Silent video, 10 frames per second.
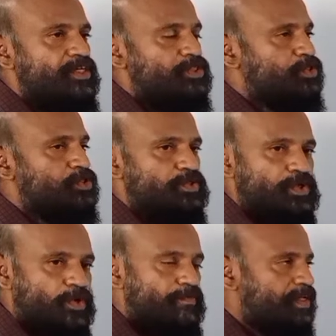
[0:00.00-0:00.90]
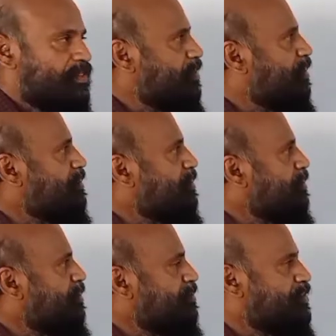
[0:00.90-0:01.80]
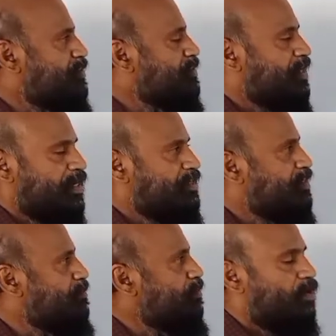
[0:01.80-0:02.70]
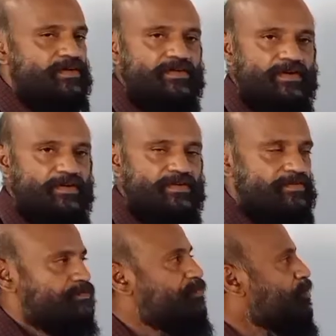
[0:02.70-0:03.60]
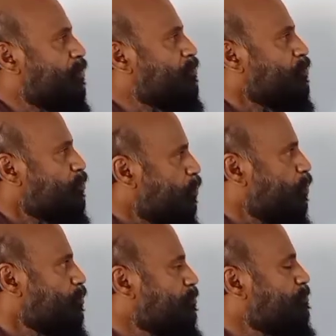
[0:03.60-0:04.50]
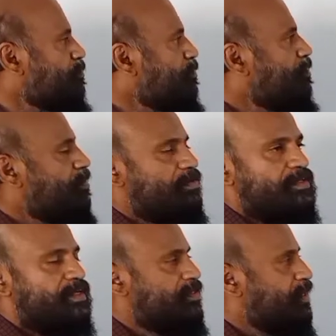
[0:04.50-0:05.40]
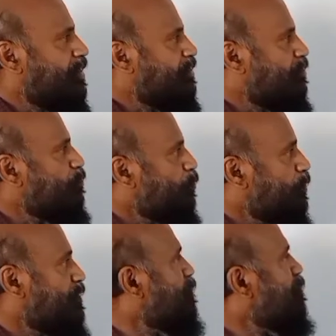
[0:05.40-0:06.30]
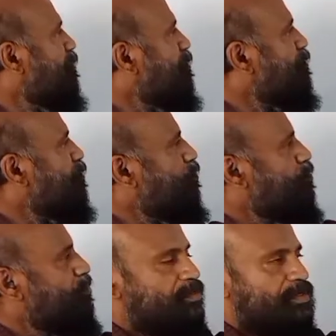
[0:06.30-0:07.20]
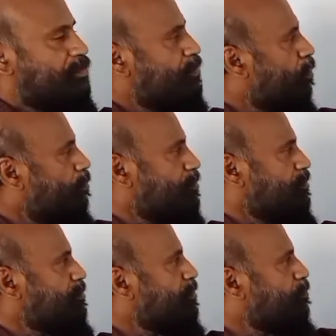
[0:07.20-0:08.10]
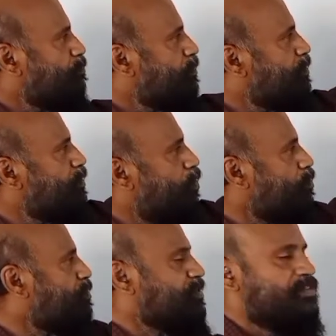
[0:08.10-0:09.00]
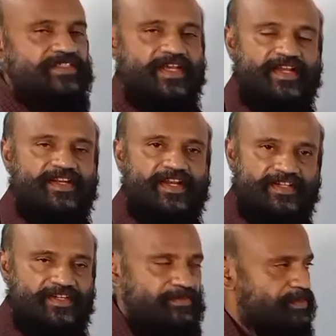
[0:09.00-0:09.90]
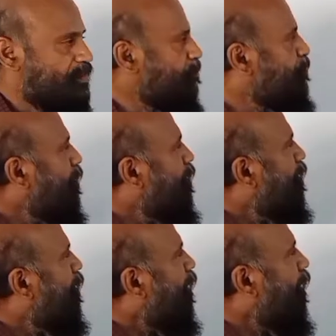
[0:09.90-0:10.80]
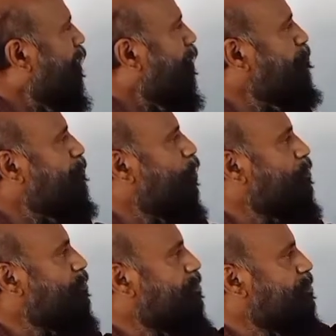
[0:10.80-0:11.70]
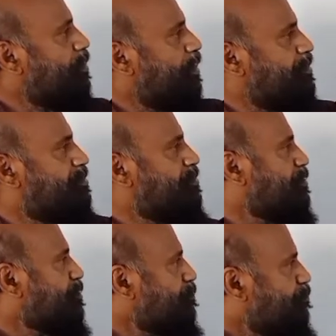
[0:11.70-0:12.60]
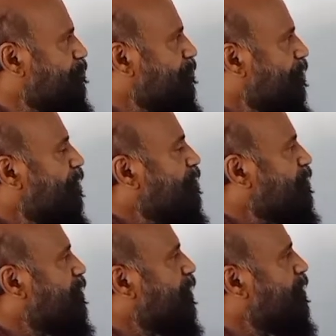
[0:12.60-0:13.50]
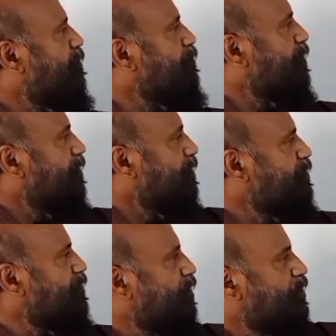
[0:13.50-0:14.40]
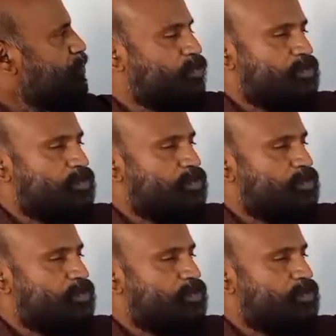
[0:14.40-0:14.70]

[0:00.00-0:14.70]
So to know whether a sentence is negative, you have to know the negative words. So not, the word not is a negative word. I am not late. It's a negative sentence. So